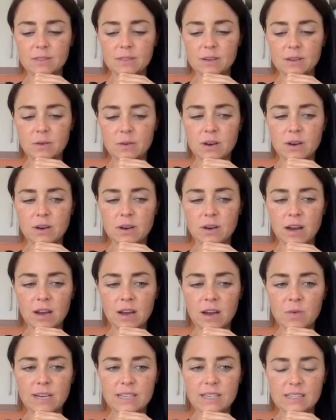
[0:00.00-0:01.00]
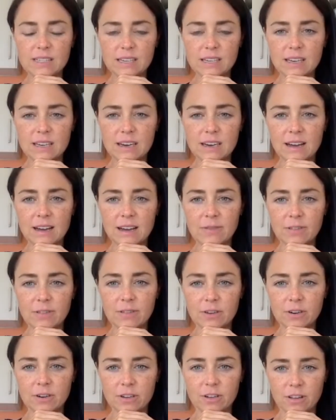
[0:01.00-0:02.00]
So 9 weeks in, I
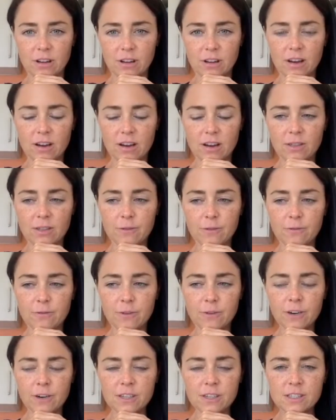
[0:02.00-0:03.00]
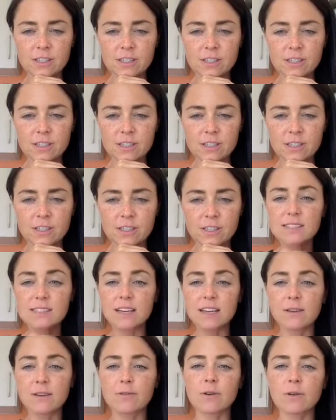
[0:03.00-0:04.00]
have learned a lot. The
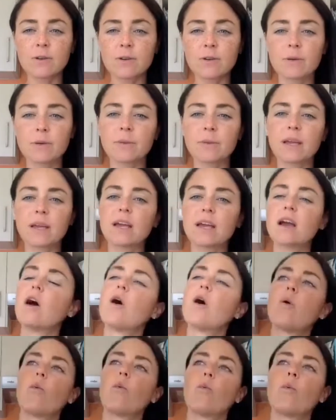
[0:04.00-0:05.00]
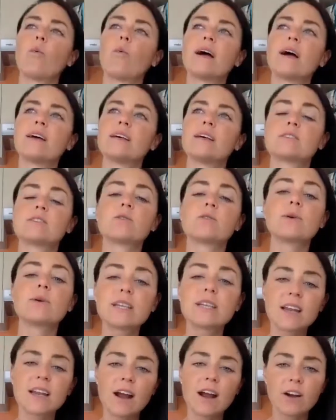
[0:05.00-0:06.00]
hardest thing for me was, so I
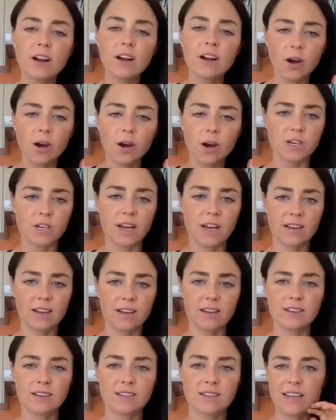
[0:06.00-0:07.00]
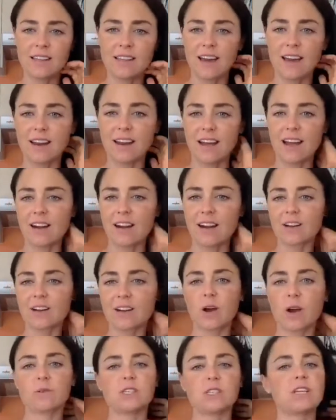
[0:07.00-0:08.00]
did hire a coach. I'm going to say that I
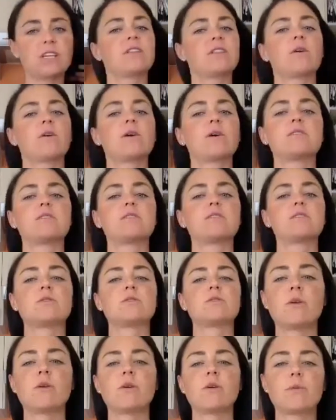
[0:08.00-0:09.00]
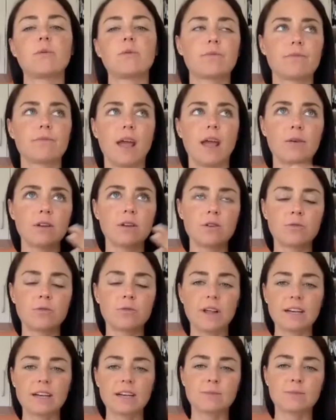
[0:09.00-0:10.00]
hired a coach, even though I do know how to do
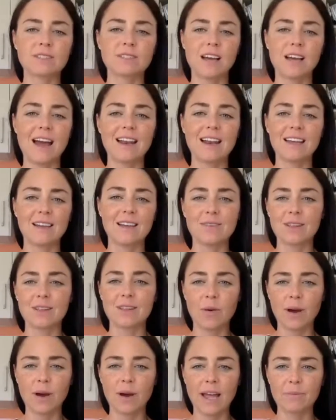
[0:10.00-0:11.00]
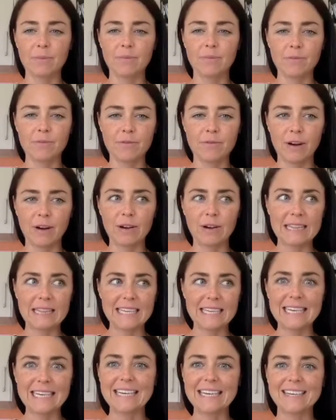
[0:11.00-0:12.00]
flexible dieting, even though I am
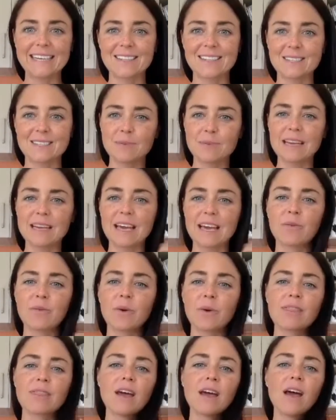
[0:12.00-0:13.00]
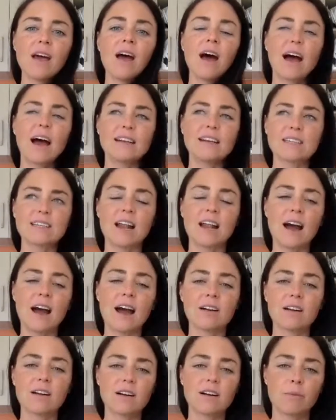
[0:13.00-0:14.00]
very lean to begin with. I did
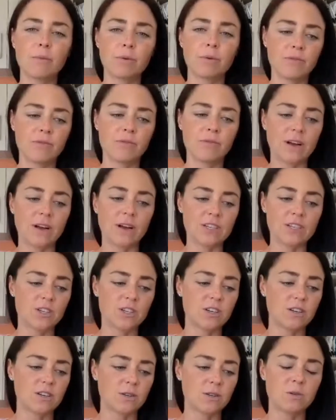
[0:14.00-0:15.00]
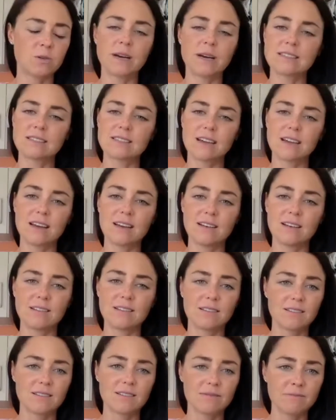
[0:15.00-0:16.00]
hire a professional who has done
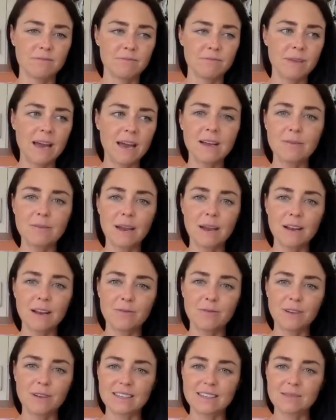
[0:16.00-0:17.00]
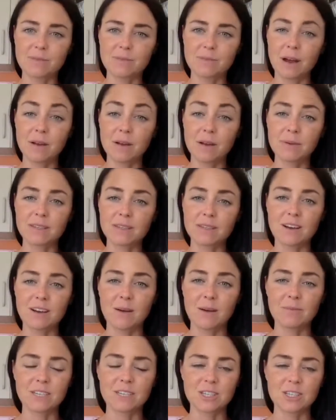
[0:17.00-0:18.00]
many, many fitness and bodybuilding
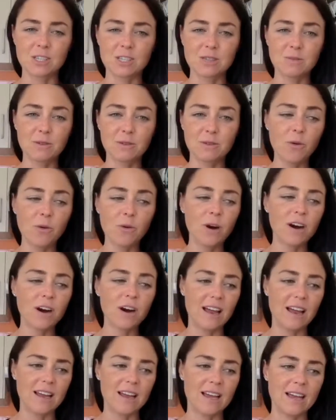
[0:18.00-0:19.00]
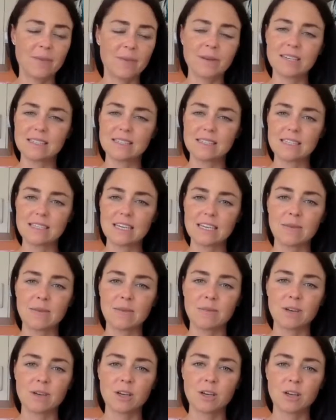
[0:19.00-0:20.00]
competitions before, and him and his
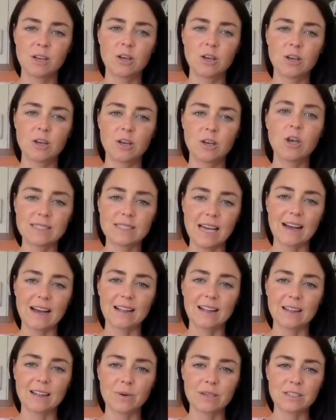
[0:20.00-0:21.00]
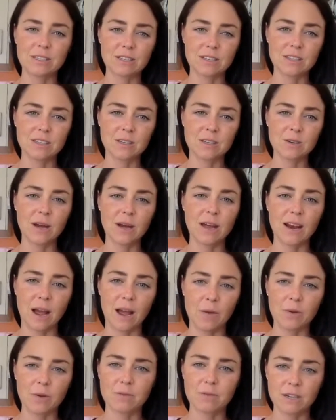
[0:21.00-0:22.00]
team know exactly what to do. And
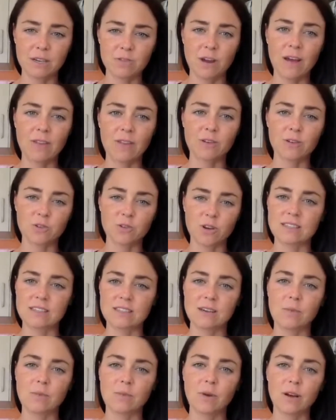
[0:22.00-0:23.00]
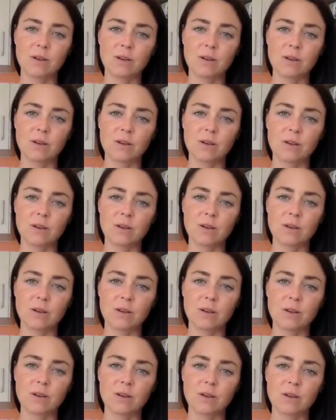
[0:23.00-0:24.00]
I would much rather trust someone who knows what they're
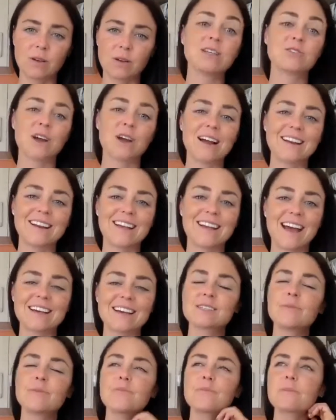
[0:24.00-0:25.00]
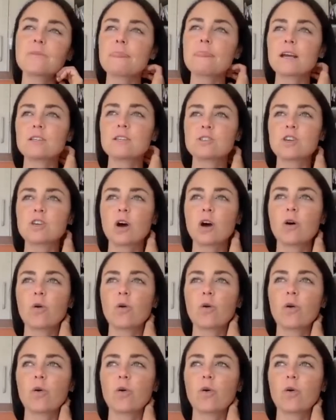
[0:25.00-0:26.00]
doing than me trying to guess.
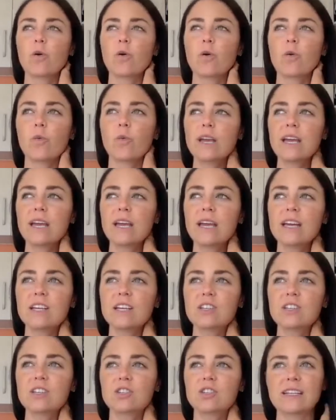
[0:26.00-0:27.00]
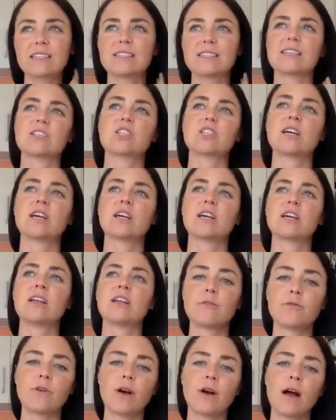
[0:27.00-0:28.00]
So we
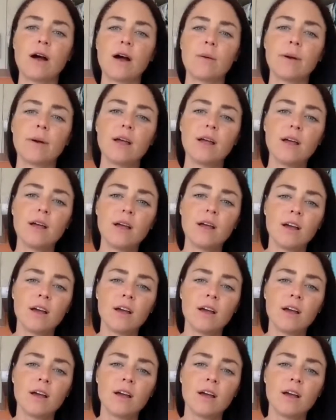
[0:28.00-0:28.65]
transitioned from